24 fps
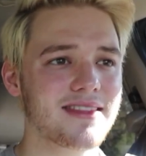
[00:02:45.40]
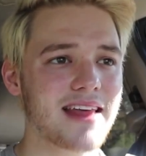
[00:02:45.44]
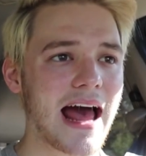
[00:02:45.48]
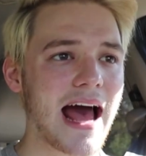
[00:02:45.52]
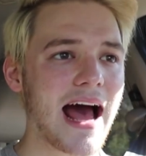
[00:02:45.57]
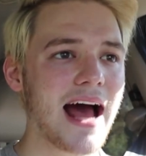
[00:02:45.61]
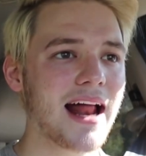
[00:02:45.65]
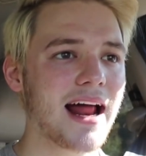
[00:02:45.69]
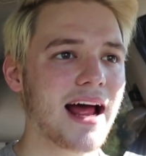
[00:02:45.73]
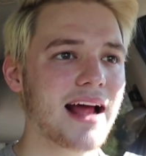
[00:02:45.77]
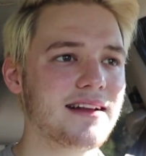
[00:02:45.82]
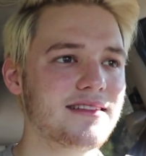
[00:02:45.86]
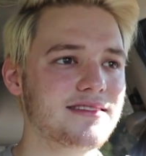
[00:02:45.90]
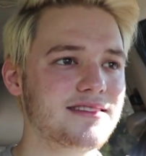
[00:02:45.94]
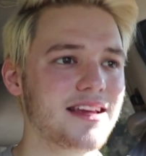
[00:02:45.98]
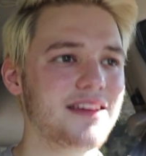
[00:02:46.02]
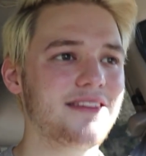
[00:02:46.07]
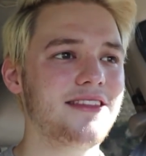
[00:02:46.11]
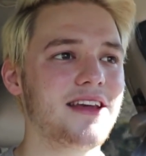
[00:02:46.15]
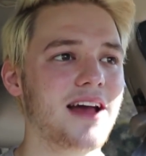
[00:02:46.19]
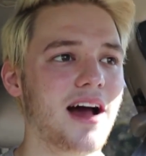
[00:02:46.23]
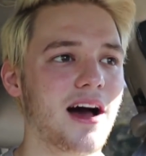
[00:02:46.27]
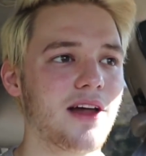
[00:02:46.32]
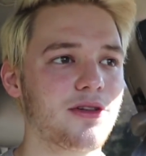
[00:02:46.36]
that, I'd say
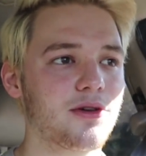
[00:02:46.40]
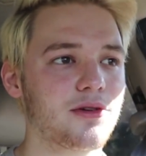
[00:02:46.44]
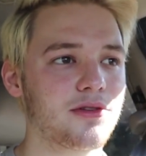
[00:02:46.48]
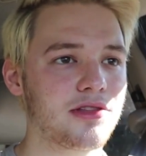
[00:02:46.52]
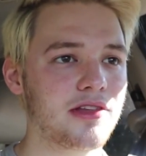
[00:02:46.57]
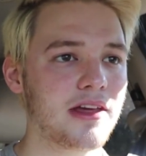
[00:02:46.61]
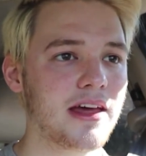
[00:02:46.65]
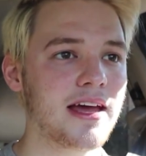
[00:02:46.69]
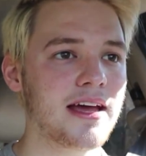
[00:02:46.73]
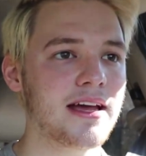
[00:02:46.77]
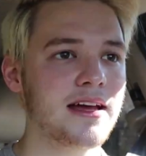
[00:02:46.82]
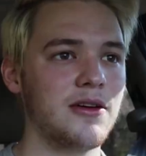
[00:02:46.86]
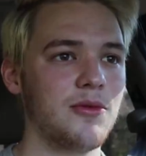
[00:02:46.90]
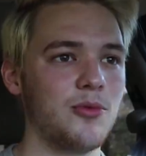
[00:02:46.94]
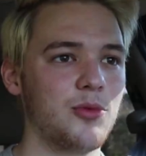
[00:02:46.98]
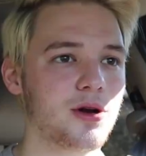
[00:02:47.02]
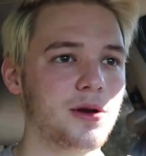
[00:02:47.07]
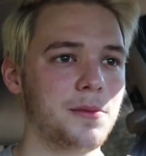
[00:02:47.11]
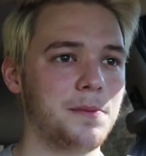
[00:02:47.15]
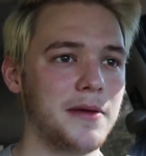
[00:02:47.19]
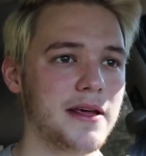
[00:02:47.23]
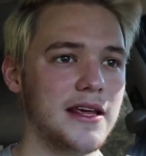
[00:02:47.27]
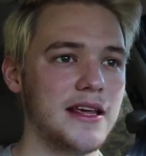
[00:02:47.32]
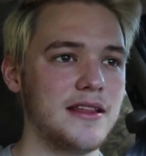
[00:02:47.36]
the other thing
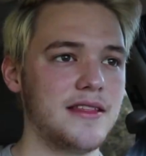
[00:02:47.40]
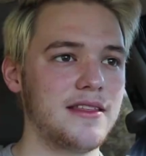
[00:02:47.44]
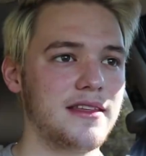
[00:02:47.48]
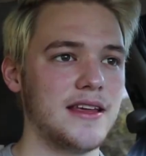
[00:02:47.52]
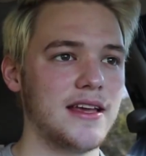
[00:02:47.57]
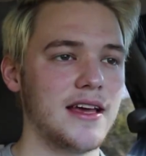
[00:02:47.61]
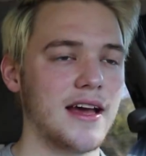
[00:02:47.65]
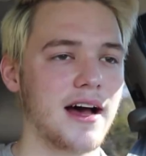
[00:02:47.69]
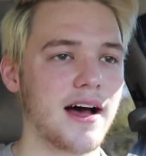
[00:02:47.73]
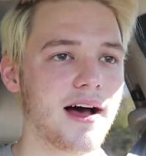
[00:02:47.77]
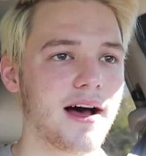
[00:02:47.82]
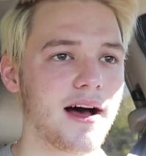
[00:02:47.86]
would be the